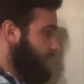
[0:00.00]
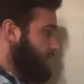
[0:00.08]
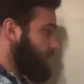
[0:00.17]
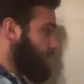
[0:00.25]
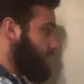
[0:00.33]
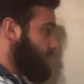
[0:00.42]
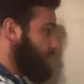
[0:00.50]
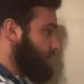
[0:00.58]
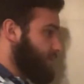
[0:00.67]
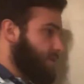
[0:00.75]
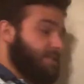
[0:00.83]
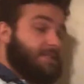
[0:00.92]
So
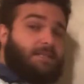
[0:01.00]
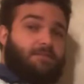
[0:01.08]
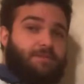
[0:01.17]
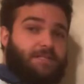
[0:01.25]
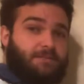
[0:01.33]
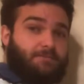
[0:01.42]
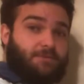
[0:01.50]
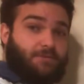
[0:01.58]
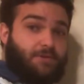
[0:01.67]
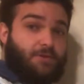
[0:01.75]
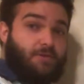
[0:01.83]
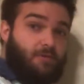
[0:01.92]
this is going to be some
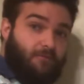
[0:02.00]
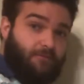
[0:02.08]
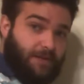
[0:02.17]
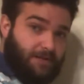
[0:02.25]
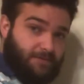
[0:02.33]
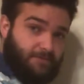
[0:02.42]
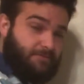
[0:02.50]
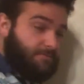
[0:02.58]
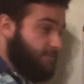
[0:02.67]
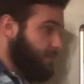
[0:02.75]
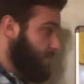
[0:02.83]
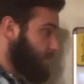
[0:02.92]
sort of note value.
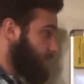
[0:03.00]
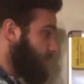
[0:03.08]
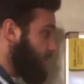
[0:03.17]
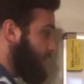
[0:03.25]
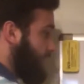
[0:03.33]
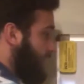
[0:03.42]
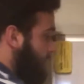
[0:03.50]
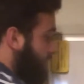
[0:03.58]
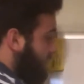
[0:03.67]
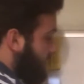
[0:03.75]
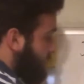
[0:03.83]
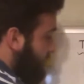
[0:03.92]
So for now,
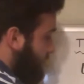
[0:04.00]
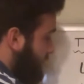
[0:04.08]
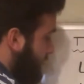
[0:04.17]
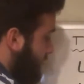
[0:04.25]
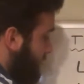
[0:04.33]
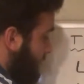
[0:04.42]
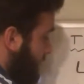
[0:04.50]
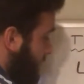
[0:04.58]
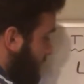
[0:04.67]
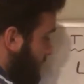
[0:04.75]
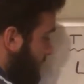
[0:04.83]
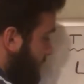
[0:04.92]
let's just think of
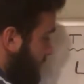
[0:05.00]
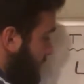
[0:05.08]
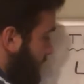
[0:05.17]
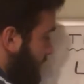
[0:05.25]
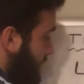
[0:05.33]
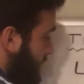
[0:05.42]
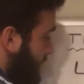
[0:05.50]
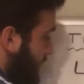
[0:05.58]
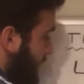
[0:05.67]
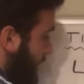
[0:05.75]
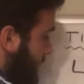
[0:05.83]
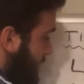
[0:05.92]
this
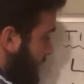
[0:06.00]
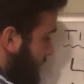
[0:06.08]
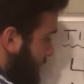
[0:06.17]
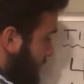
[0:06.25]
as